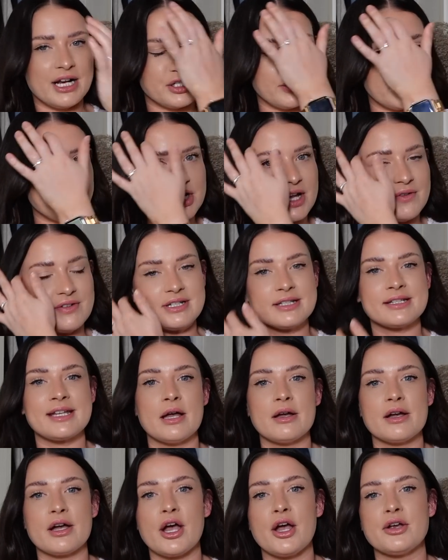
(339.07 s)
I do actually have a
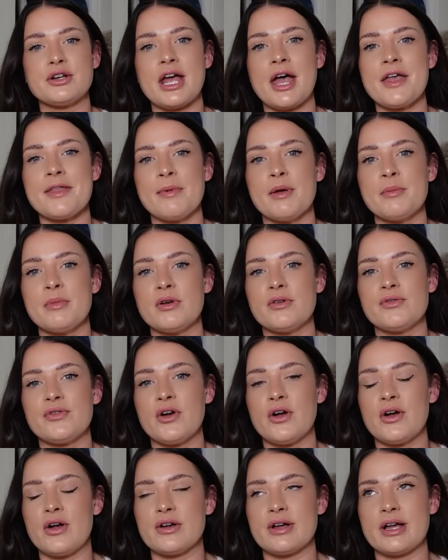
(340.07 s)
discount code at the moment
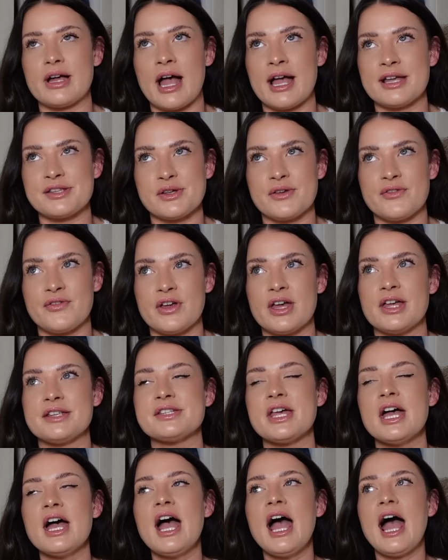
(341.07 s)
for ISO at first,